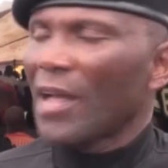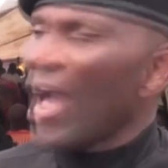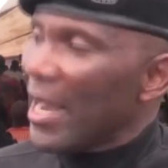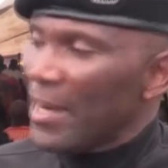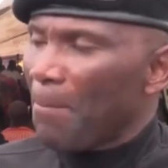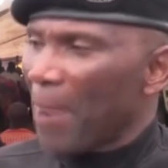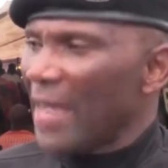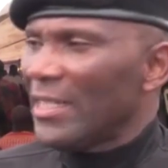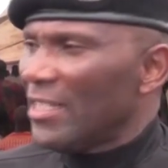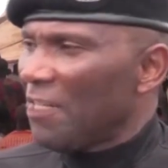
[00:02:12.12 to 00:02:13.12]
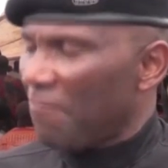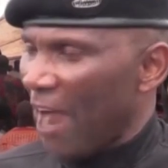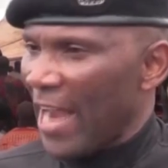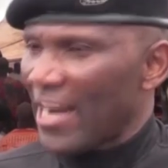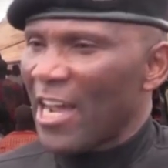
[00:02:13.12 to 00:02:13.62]
And they paid the
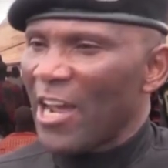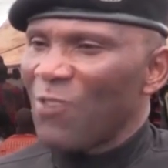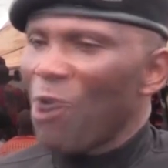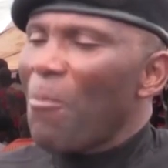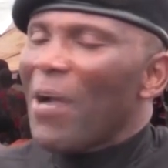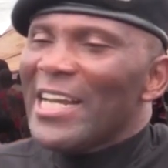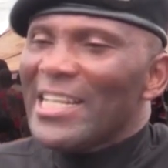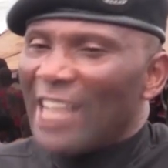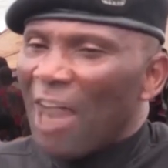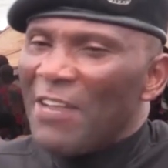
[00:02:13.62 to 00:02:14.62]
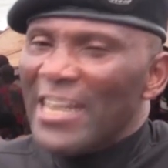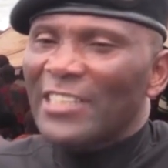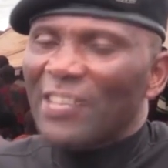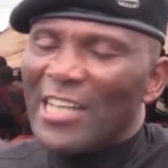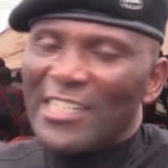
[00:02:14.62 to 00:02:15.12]
fine. Nobody is having
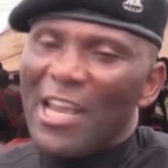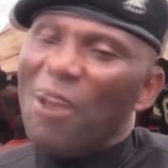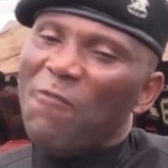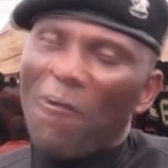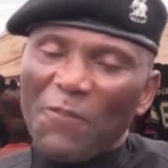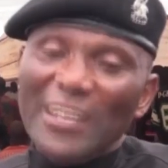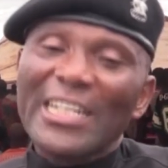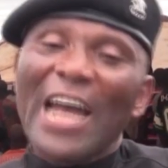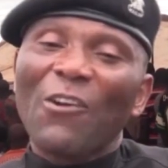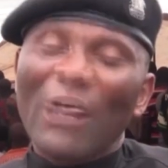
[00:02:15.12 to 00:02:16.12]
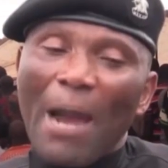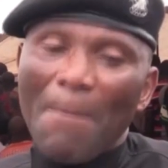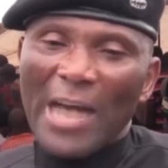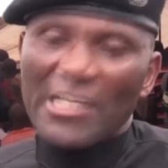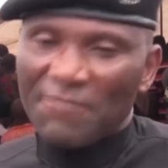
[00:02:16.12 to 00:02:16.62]
interest in forfeiting another
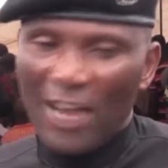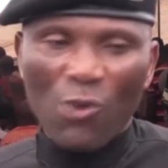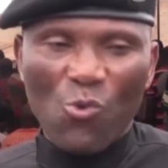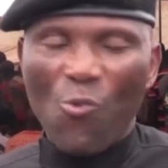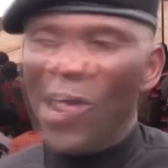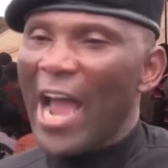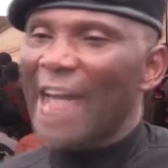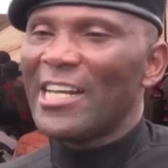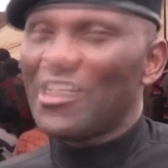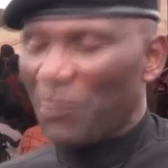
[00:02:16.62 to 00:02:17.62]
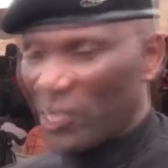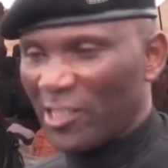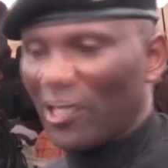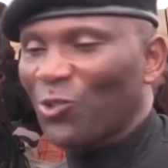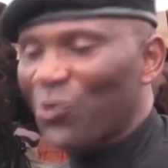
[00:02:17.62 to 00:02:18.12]
man's vehicle. We are in this
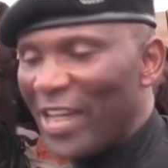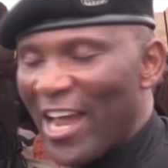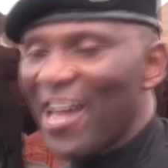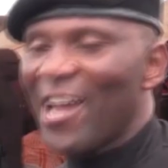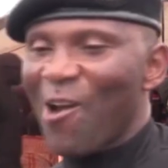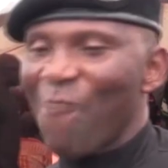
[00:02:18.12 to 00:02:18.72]
position today.